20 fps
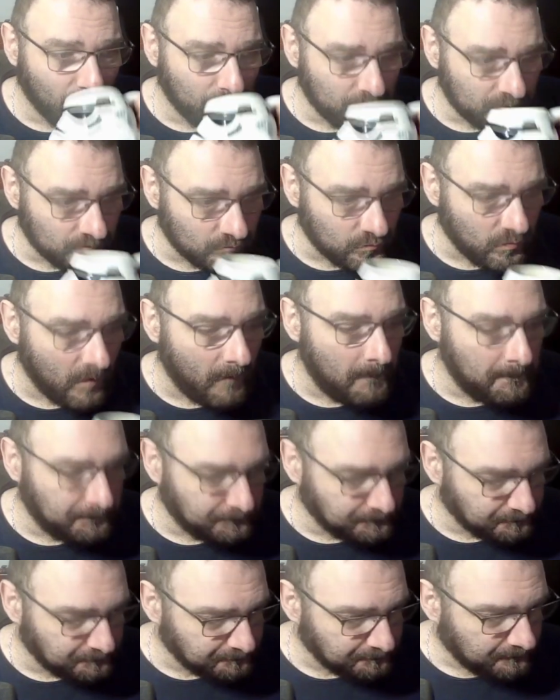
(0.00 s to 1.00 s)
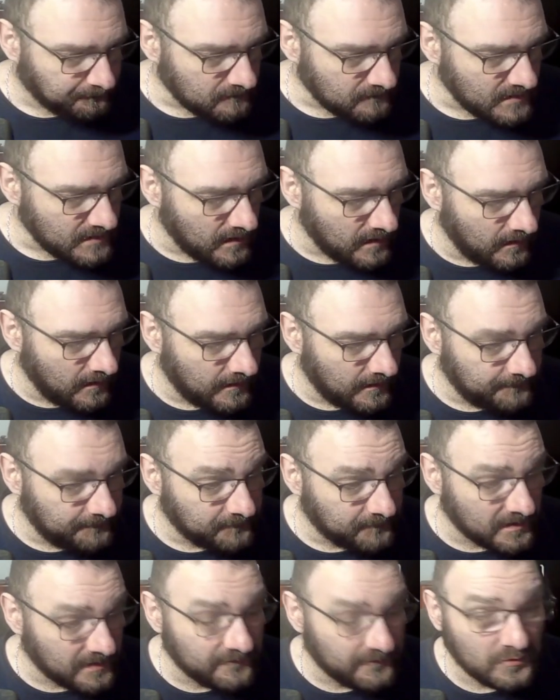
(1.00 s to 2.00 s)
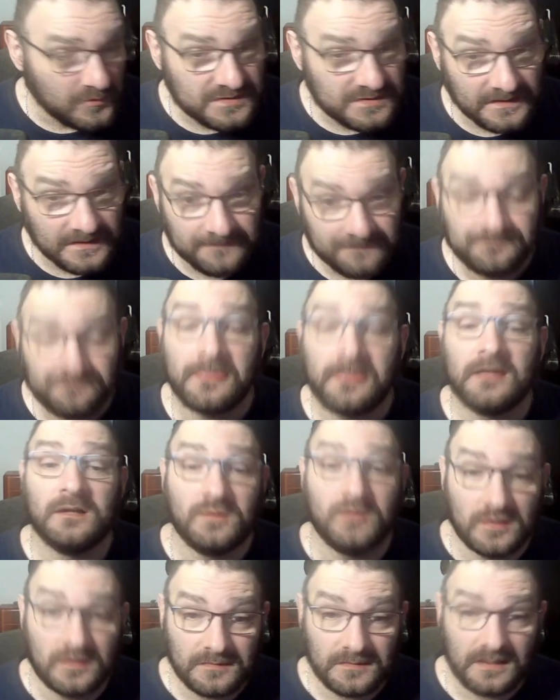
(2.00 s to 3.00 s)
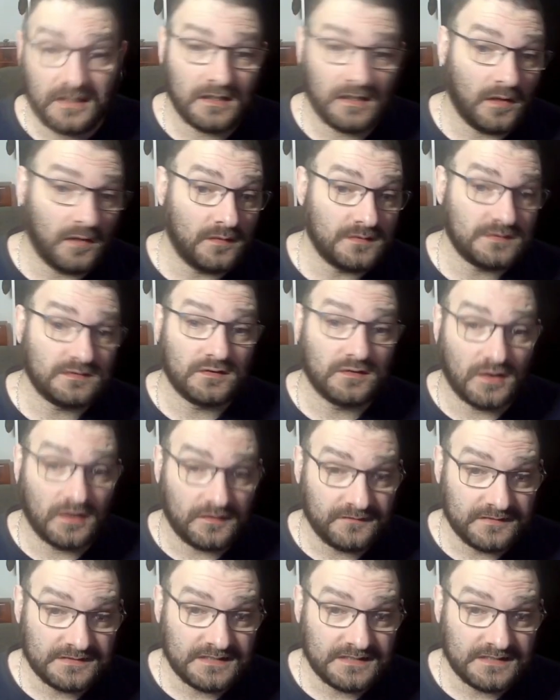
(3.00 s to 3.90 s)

Mm. But unfortunately, normally I go until the coffee's